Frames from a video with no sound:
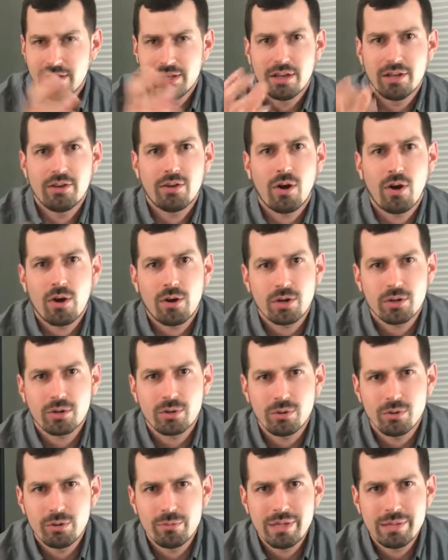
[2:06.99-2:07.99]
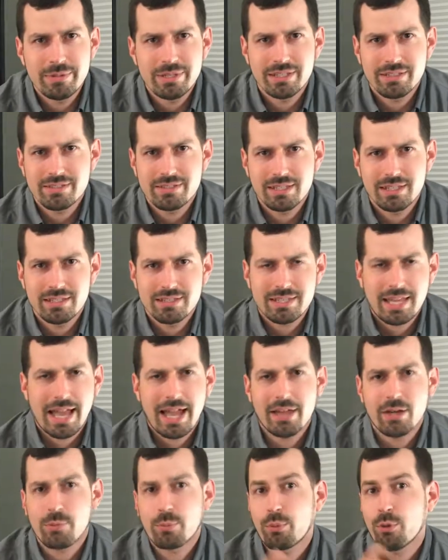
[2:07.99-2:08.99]
an article, maybe it says
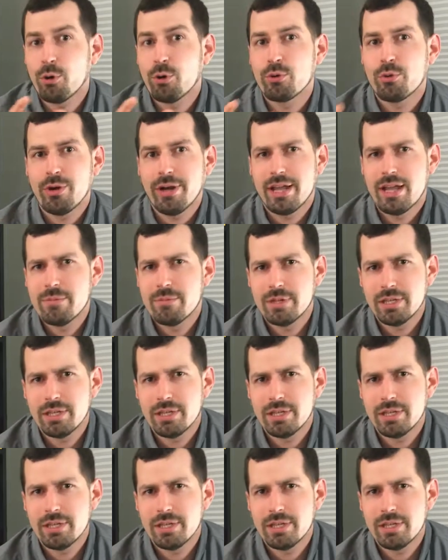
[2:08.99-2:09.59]
how to program